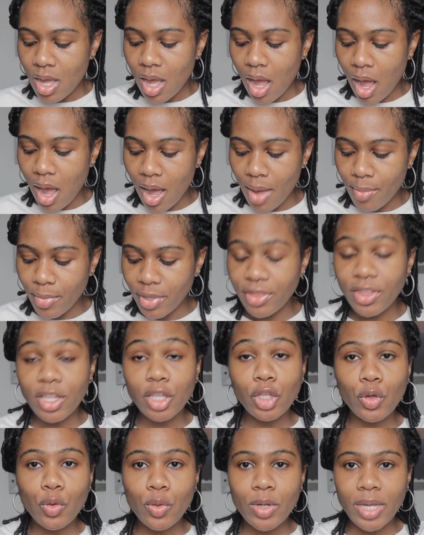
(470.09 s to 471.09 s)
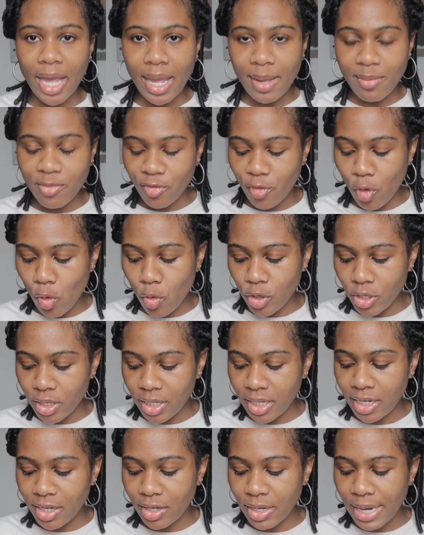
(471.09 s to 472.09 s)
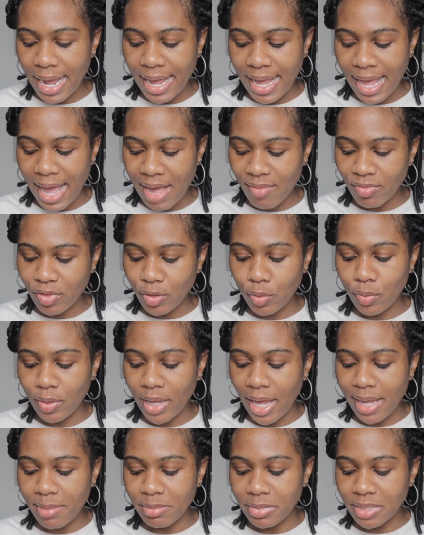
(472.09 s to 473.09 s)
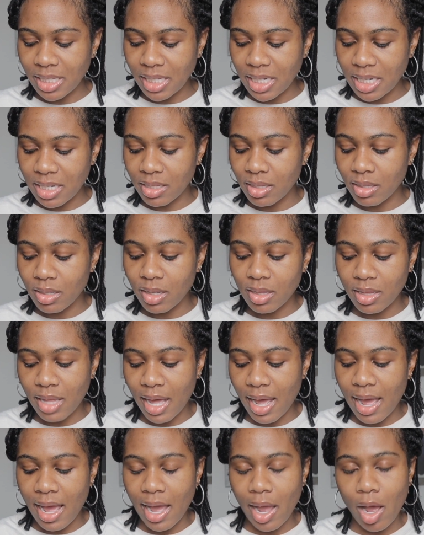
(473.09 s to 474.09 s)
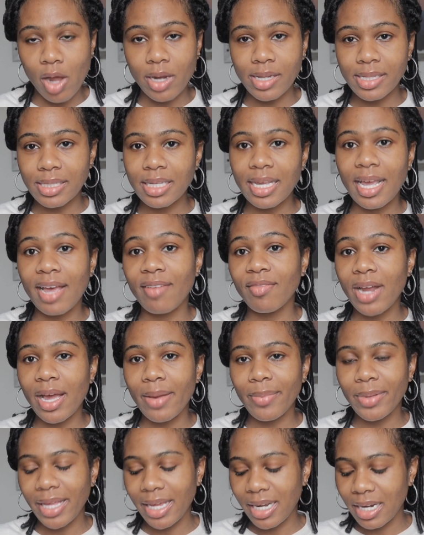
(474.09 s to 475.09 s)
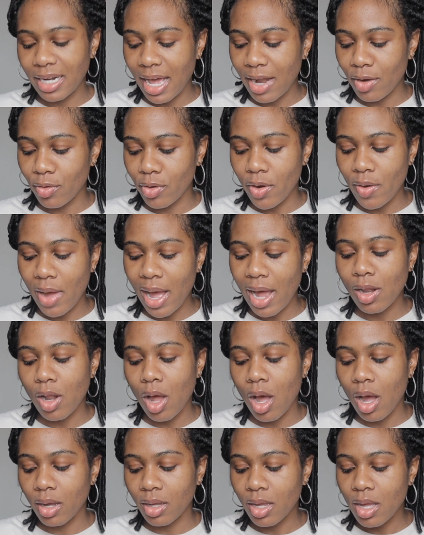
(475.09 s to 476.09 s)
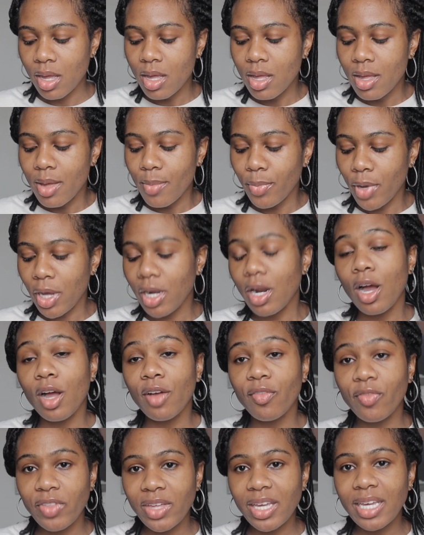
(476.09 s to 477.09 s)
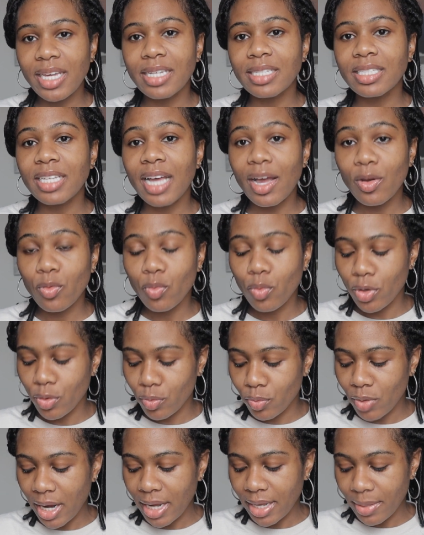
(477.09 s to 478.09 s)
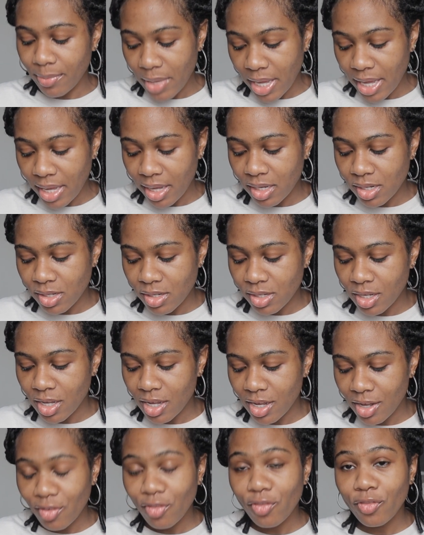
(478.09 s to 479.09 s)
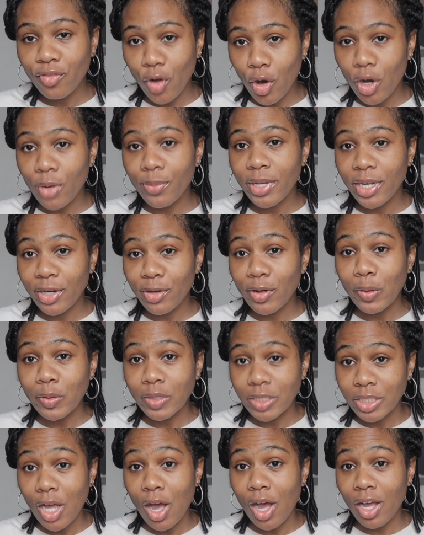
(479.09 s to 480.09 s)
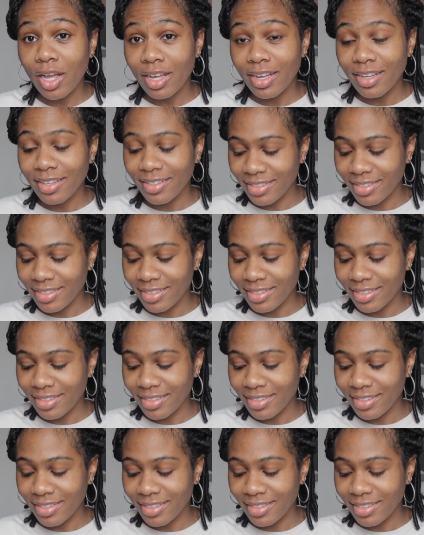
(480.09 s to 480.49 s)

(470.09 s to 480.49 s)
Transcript: The little game folder here, I have little games in that I honestly have not played in I don't know how long, but of these I would recommend Farm Hero Saga.